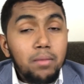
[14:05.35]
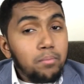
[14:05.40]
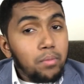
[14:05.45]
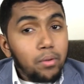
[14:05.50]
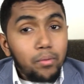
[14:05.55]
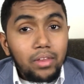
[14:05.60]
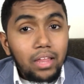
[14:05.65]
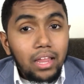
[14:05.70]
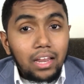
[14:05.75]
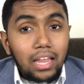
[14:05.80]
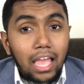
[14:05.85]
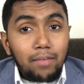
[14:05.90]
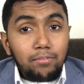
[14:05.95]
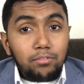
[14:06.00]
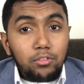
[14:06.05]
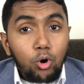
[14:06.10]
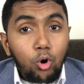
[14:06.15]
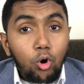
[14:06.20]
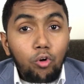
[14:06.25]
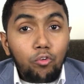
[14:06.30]
Maybe not
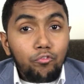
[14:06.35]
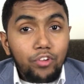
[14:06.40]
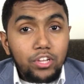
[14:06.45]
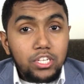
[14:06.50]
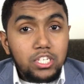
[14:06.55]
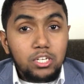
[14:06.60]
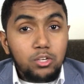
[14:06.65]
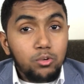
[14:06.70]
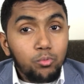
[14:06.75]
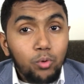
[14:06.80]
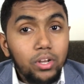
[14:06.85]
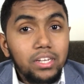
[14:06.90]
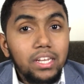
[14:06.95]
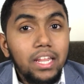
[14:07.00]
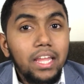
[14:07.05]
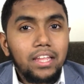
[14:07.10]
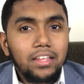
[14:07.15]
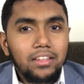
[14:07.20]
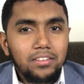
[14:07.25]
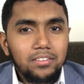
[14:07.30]
have the whole vision in one
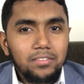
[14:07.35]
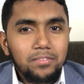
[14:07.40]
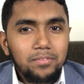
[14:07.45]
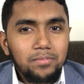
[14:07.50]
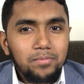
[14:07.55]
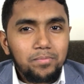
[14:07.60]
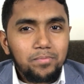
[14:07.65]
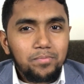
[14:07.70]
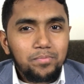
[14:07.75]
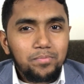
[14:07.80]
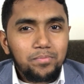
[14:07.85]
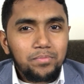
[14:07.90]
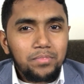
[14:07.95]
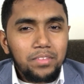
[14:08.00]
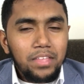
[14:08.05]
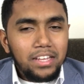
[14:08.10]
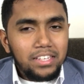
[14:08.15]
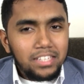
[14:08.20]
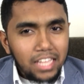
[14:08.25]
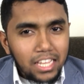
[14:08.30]
day.
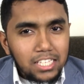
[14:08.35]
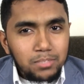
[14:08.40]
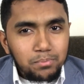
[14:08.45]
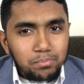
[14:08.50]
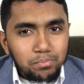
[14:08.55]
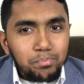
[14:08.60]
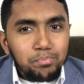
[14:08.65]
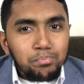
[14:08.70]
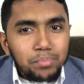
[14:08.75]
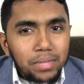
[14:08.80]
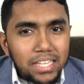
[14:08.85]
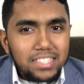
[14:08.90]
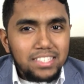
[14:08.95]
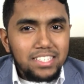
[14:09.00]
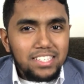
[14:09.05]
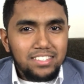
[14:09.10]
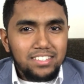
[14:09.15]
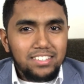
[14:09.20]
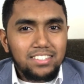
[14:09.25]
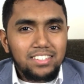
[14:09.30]
It takes
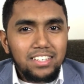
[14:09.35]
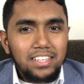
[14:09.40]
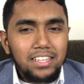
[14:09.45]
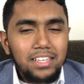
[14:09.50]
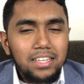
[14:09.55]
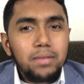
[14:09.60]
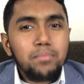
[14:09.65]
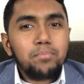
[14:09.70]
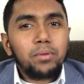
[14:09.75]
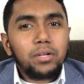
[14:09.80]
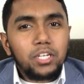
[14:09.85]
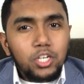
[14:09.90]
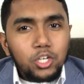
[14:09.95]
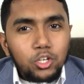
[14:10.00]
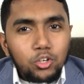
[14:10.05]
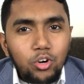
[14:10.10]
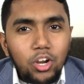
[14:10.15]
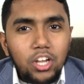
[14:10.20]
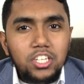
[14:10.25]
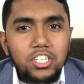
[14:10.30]
pieces. But
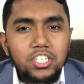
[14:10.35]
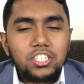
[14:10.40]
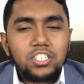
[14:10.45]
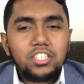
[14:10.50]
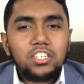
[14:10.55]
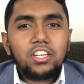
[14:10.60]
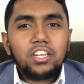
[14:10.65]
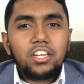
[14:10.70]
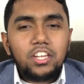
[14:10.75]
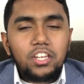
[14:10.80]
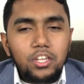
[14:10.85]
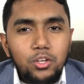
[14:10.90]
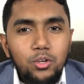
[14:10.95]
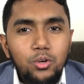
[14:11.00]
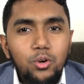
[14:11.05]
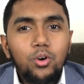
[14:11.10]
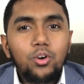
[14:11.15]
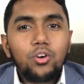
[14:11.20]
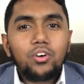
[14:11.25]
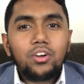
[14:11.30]
crush
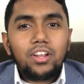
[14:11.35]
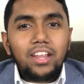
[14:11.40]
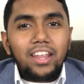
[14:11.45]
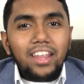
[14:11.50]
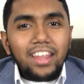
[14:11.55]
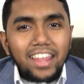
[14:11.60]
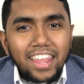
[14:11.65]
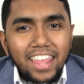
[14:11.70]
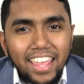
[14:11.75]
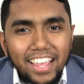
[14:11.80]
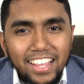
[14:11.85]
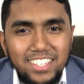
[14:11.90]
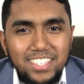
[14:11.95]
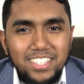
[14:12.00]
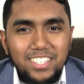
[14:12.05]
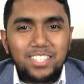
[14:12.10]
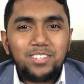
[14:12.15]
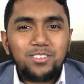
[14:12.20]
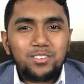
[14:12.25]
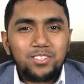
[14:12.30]
your
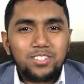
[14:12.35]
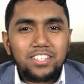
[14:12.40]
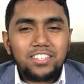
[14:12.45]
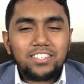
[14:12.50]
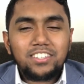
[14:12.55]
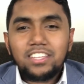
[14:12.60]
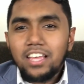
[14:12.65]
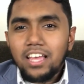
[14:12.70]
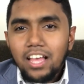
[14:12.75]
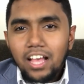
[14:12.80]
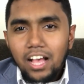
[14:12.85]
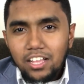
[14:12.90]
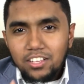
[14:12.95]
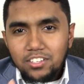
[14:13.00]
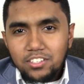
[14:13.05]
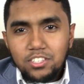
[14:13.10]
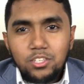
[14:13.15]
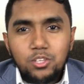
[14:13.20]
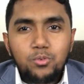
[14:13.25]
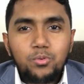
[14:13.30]
excuses. I'll
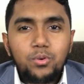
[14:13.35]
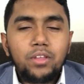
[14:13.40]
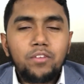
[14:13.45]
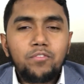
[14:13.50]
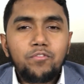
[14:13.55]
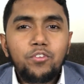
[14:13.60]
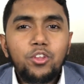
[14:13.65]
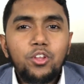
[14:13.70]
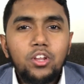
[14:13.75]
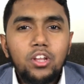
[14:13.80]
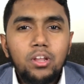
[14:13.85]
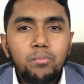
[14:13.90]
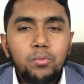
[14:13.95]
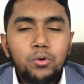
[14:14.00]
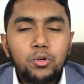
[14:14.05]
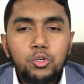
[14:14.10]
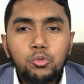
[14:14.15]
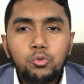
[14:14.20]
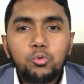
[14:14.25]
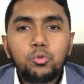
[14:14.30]
see you in video
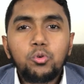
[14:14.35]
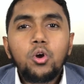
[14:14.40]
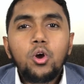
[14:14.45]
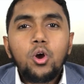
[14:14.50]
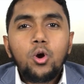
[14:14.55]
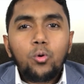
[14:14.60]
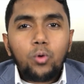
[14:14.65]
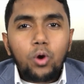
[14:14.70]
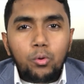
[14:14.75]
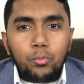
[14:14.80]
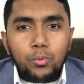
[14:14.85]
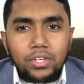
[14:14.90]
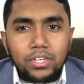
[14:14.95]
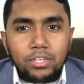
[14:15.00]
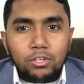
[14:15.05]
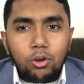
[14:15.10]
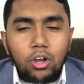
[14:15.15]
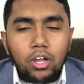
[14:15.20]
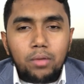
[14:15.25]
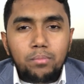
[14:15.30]
number 2 where we
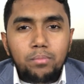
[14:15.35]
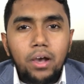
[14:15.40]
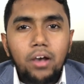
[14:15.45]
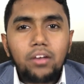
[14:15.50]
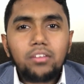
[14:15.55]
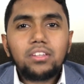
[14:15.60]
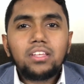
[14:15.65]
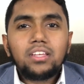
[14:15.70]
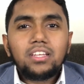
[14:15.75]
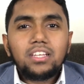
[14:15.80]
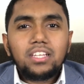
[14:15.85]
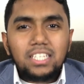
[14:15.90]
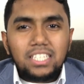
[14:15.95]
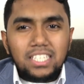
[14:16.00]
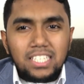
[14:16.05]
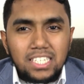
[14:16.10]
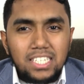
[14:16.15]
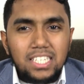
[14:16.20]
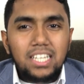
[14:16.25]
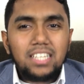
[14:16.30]
talk about
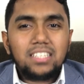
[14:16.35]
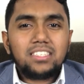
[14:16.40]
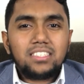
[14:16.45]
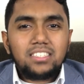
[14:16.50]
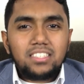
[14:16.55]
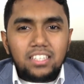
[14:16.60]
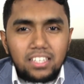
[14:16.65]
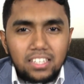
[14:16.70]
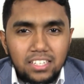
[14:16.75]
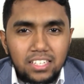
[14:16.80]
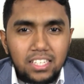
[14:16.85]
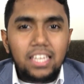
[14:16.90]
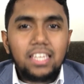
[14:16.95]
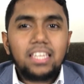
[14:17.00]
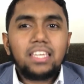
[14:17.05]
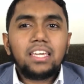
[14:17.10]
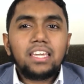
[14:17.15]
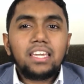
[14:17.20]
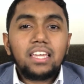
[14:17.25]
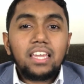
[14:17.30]
just
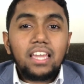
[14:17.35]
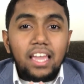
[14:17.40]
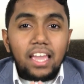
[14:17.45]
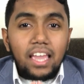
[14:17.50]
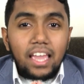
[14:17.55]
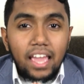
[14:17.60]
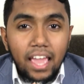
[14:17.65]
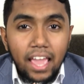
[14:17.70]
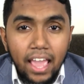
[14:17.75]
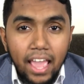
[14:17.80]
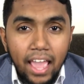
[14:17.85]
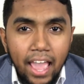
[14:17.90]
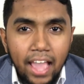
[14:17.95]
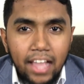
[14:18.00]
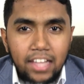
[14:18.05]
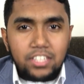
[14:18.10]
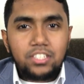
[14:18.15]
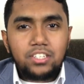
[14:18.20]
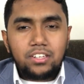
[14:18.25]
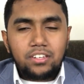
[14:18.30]
taking
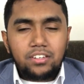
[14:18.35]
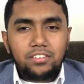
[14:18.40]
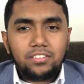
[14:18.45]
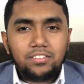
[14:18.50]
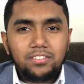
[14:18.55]
action.